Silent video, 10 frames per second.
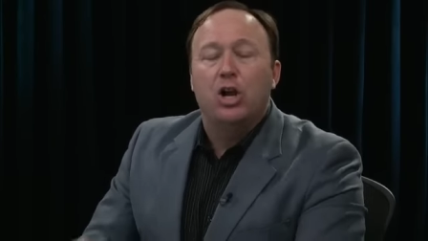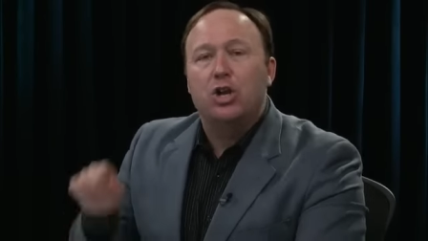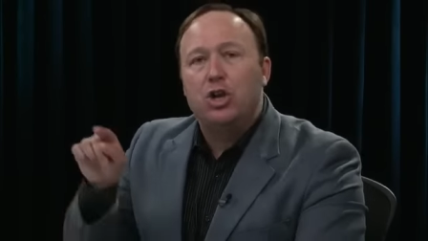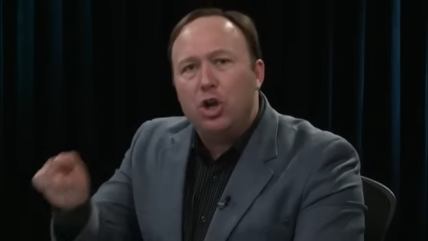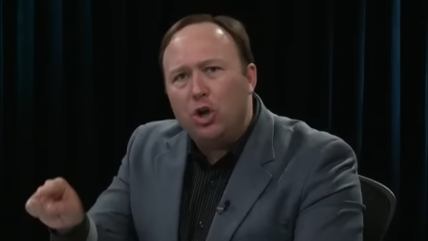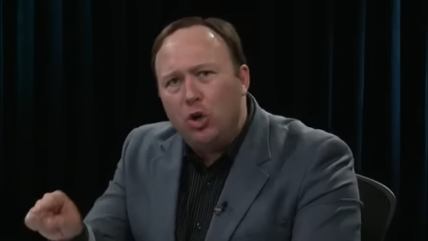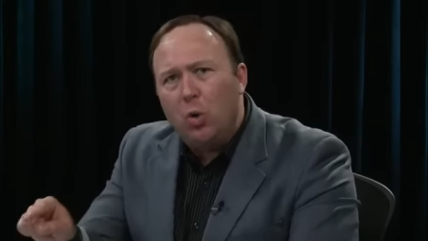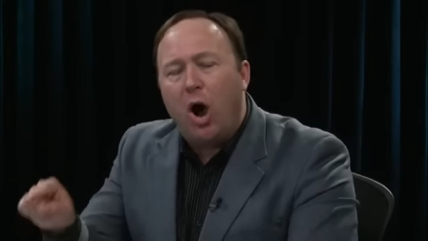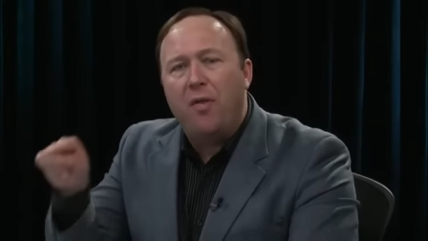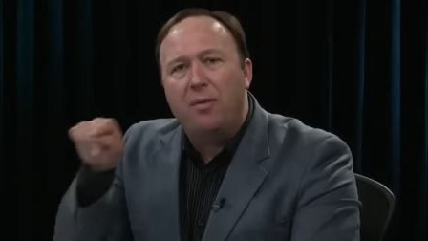
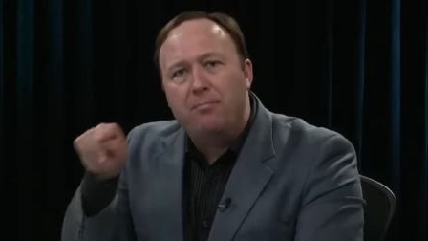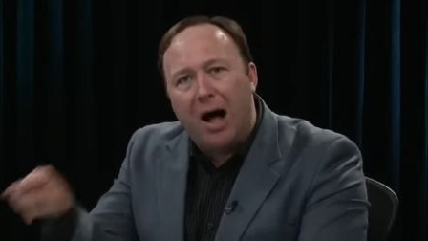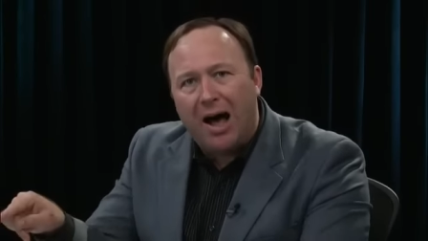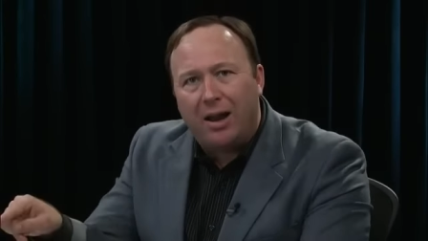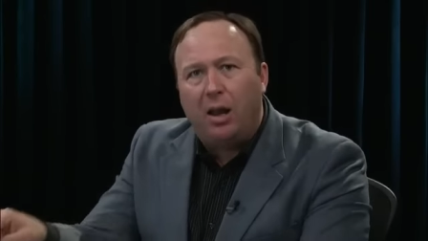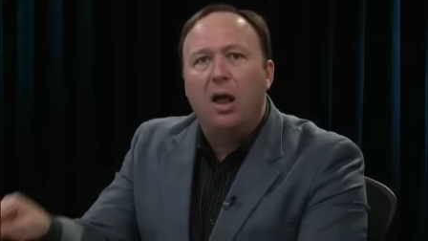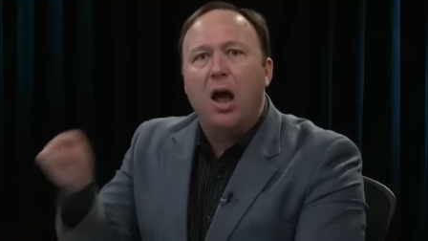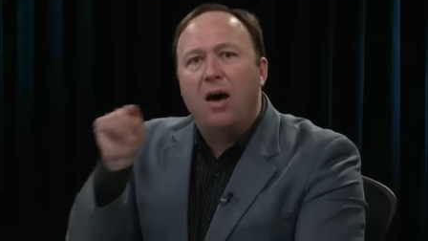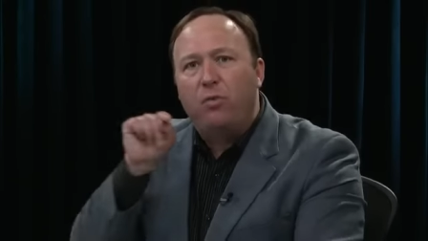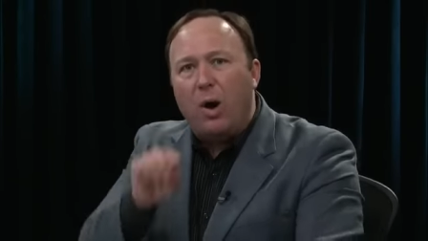You are the model
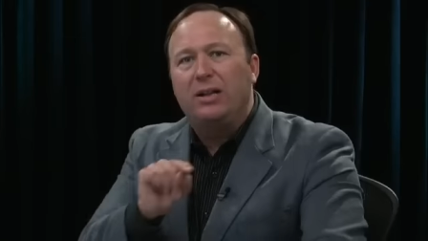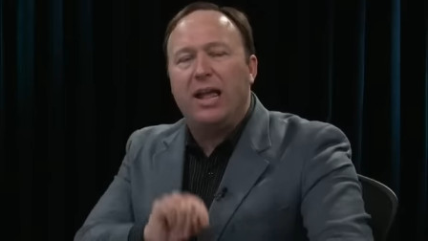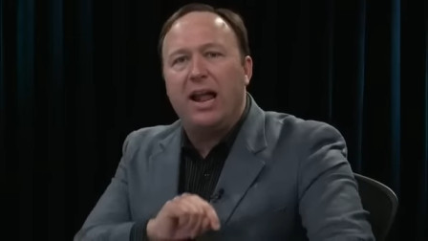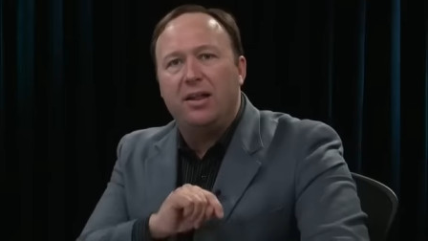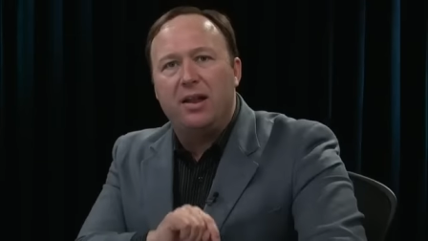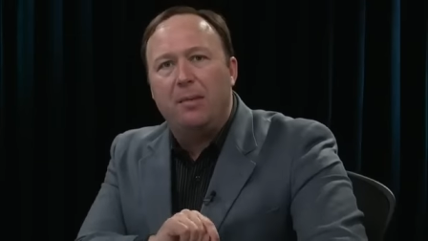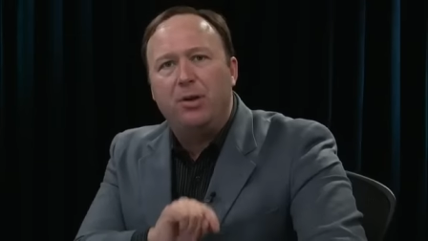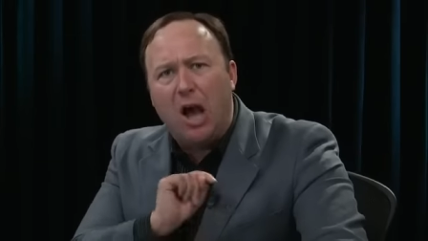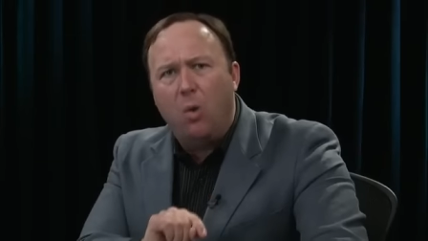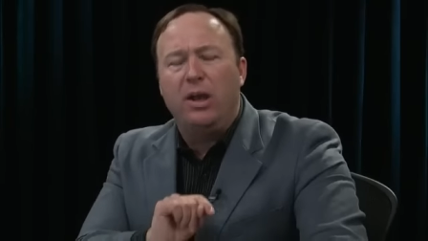of what they ended up
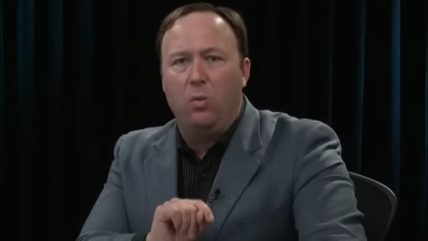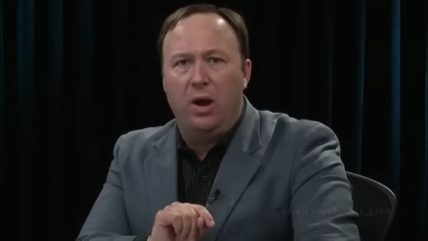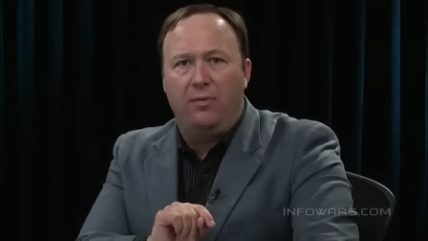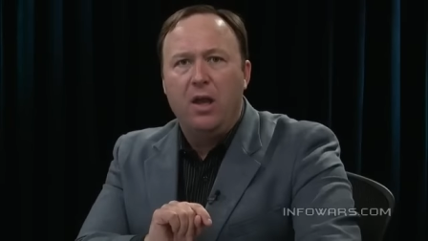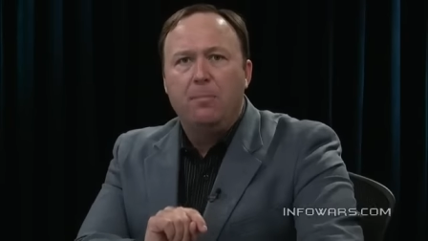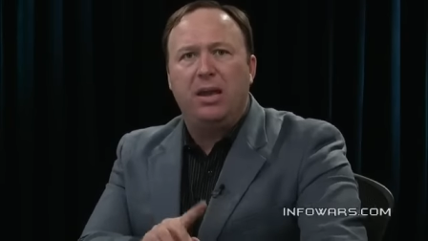going with,